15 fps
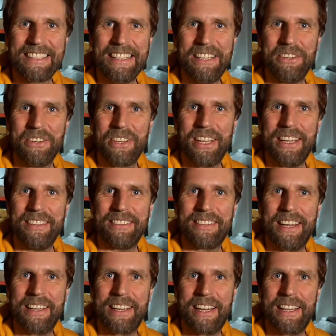See you all then.
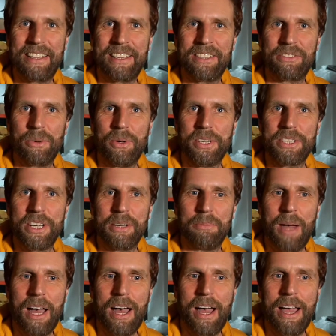Take care. Thanks for
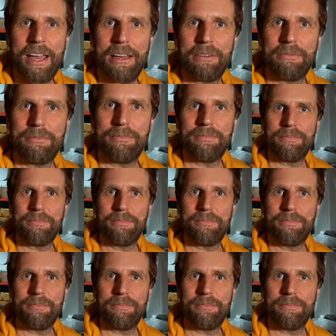watching. Bye.